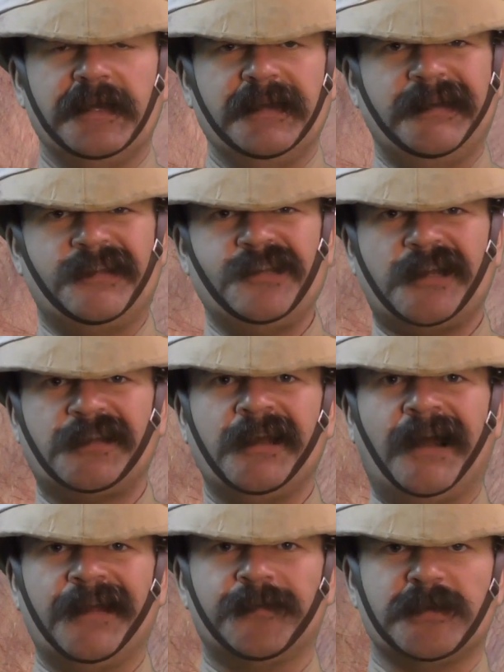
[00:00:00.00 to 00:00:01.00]
ejecting
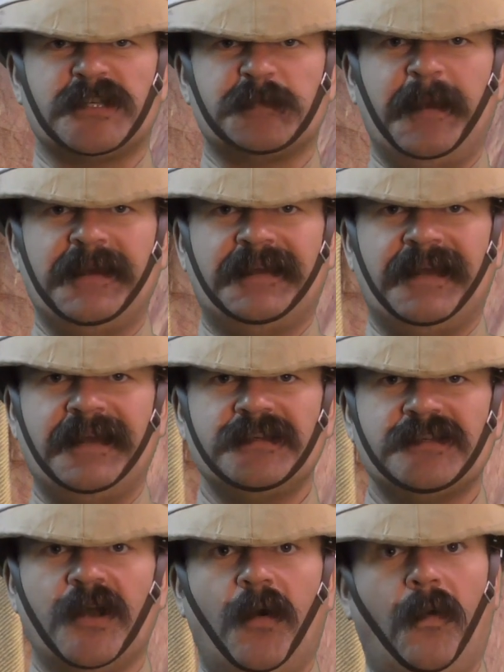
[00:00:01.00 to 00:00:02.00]
either a spent
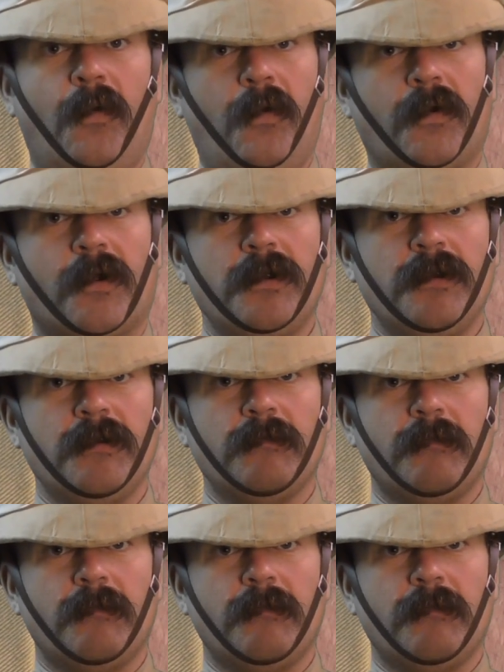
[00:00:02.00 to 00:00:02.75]
case or